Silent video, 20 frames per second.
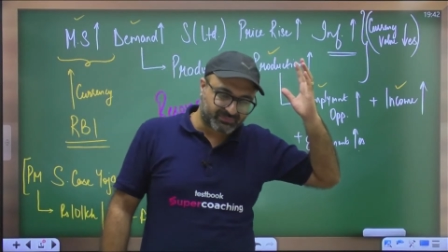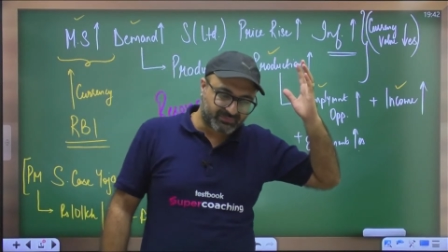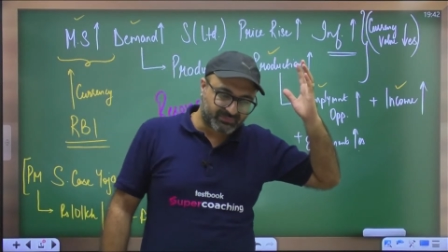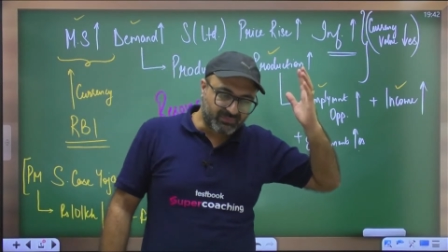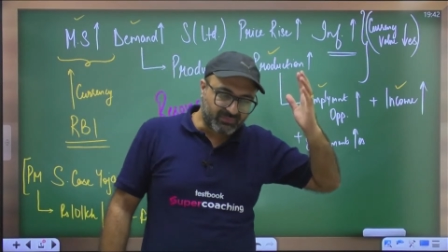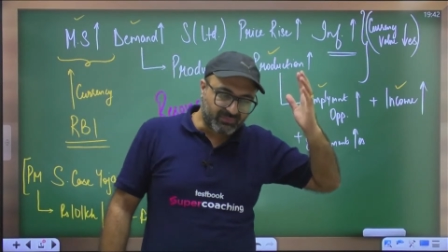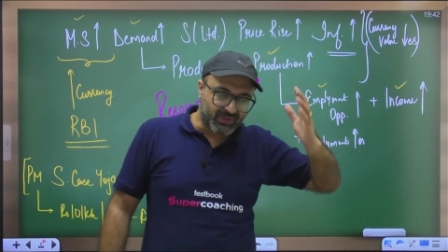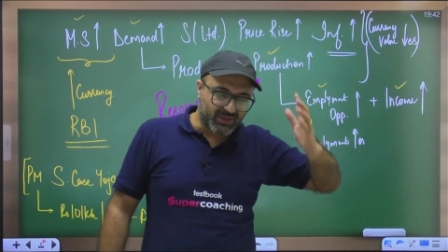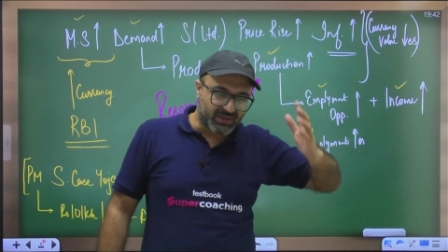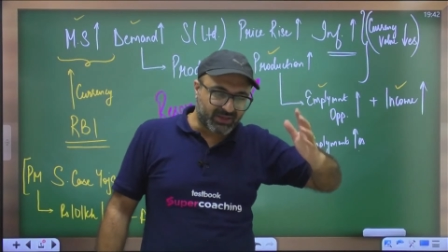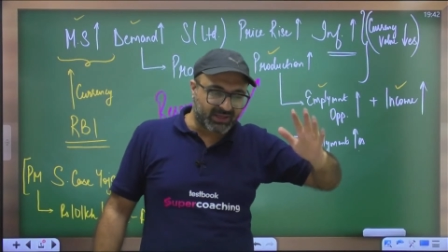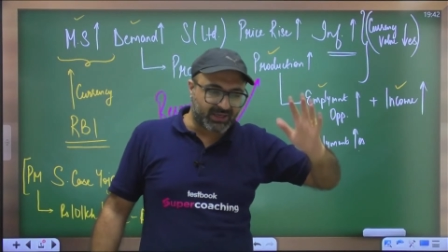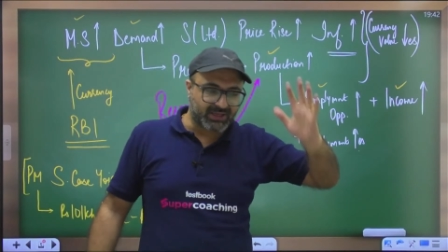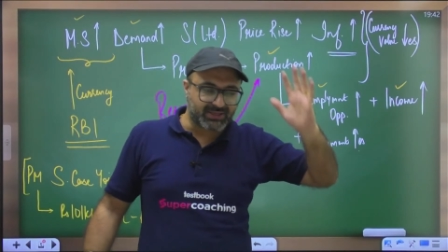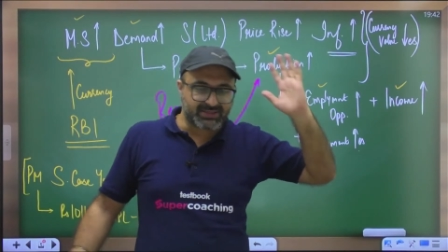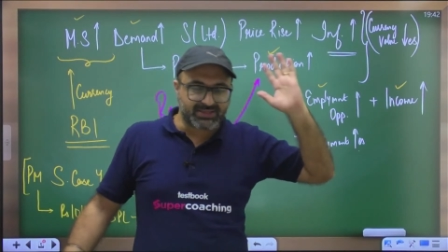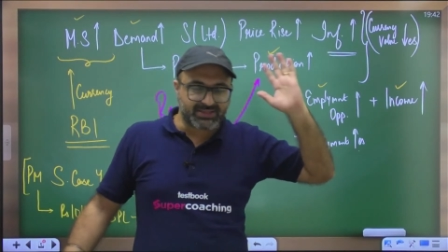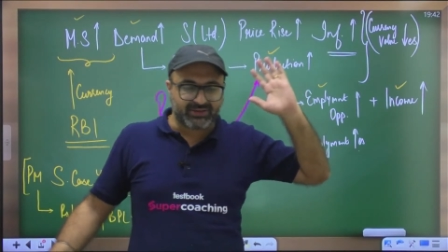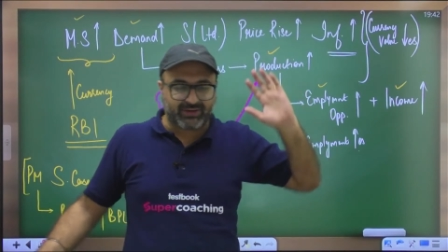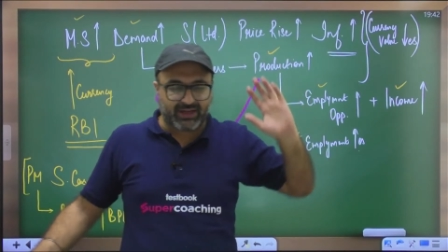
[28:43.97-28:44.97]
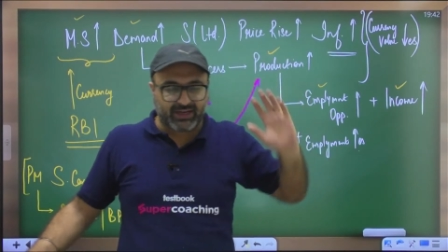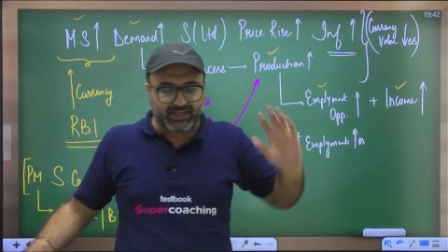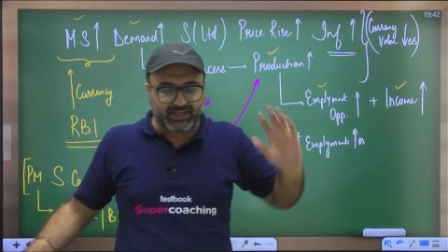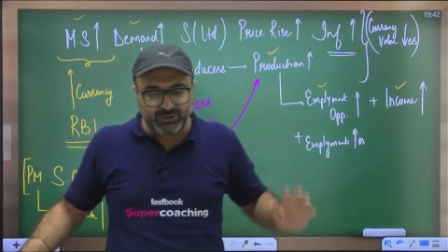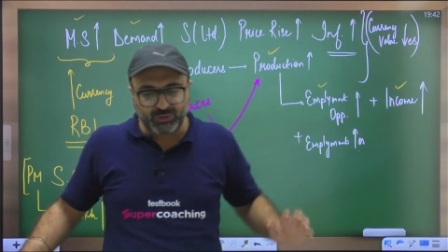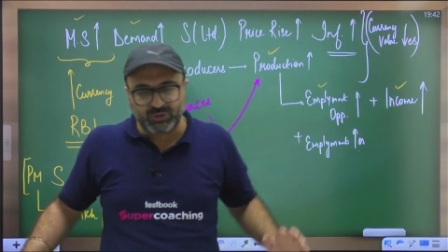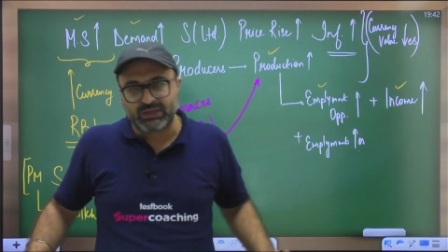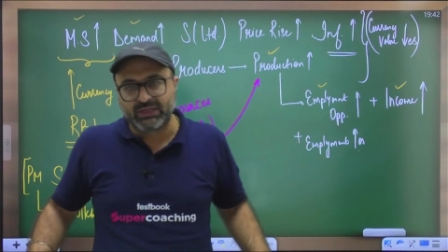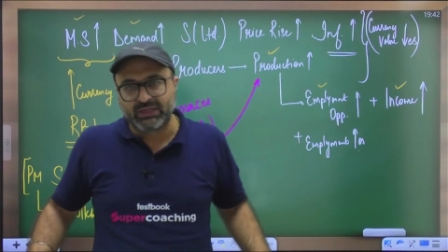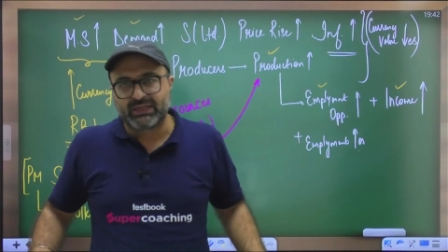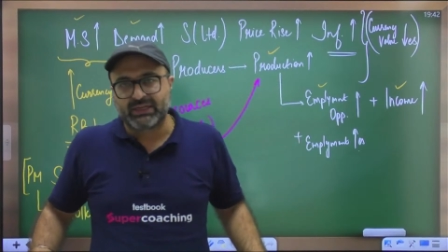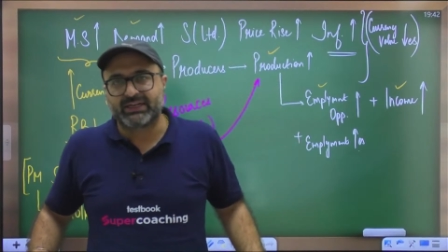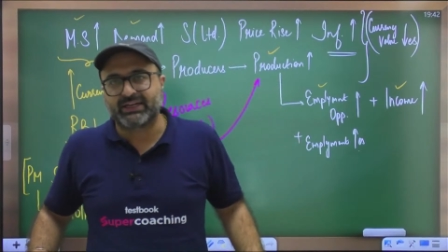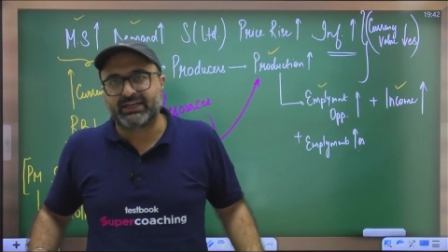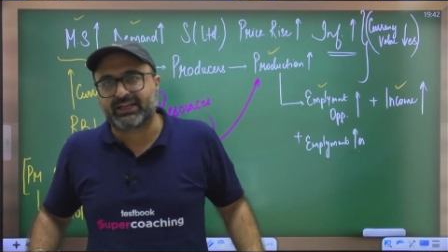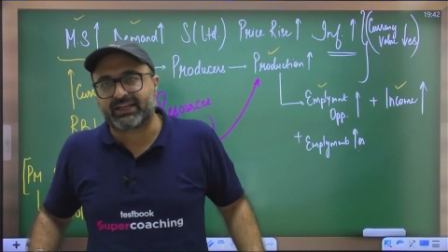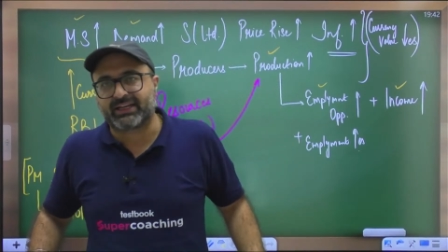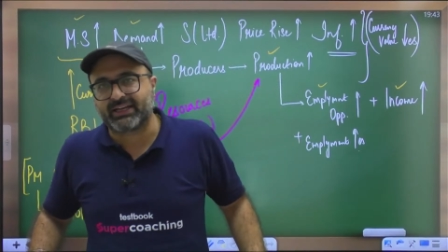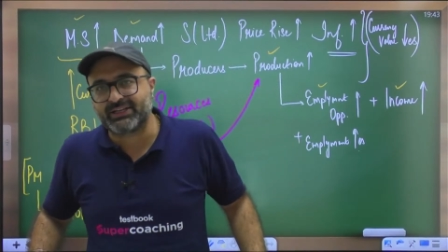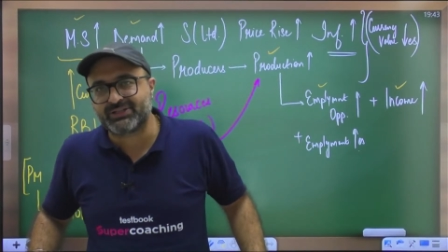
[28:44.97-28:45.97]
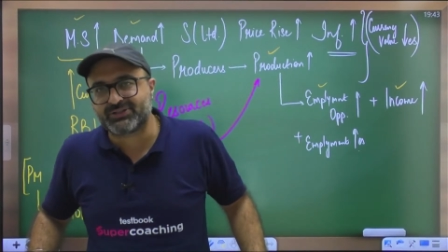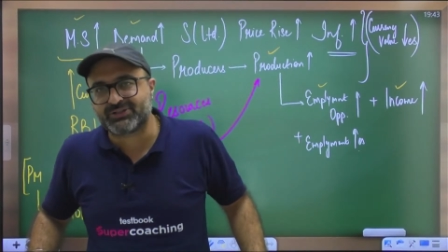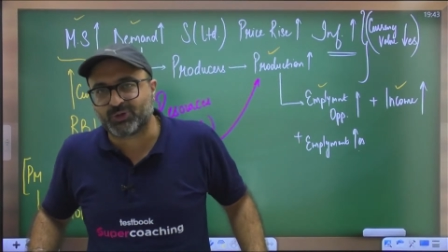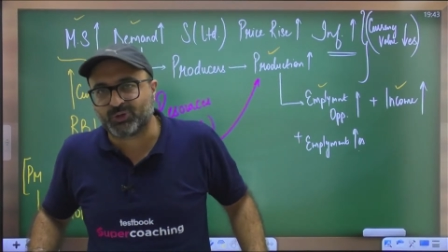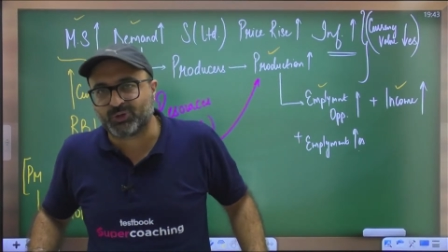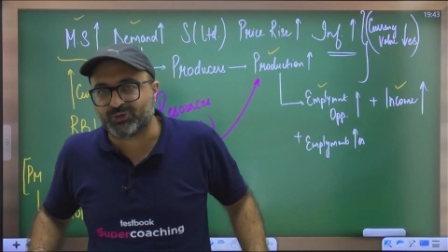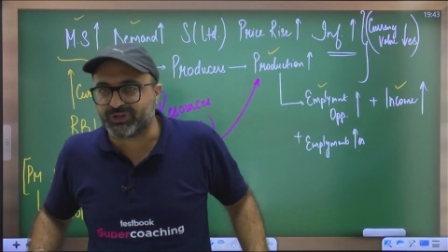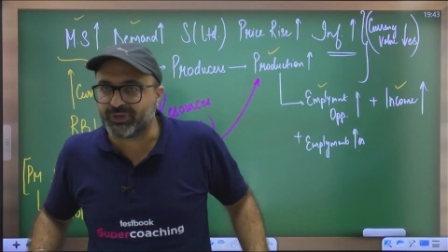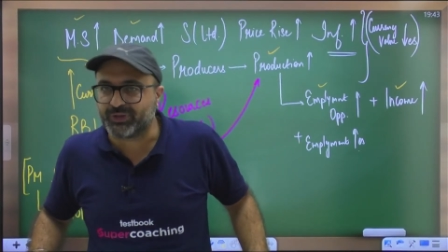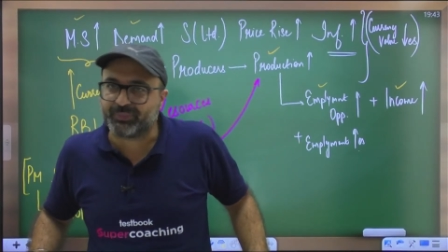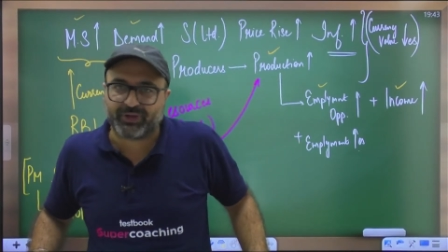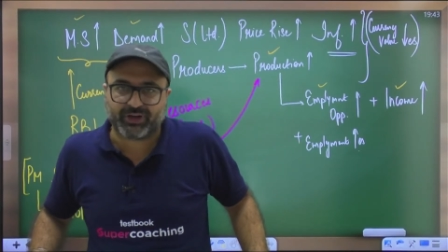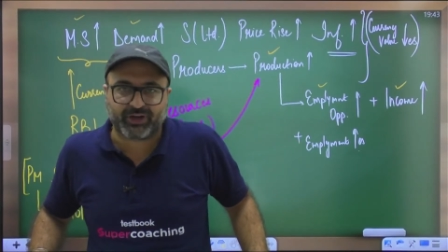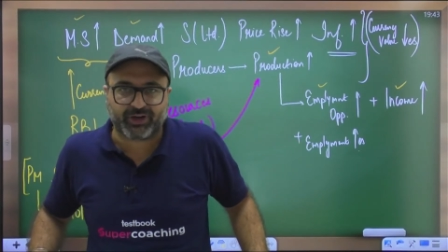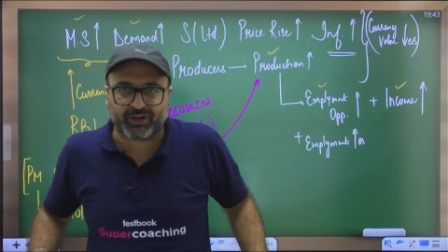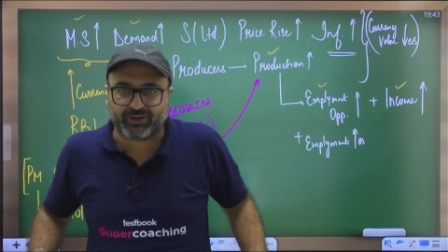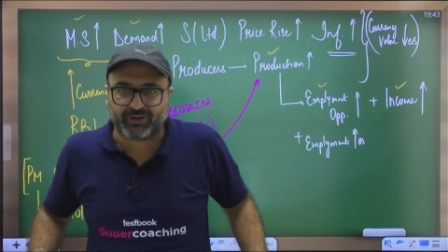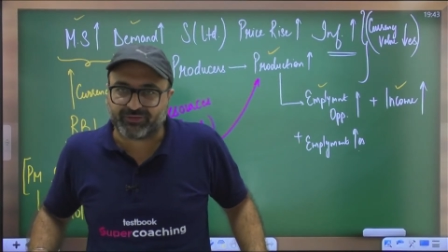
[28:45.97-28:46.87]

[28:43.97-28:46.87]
Currency value decreased over the period of time.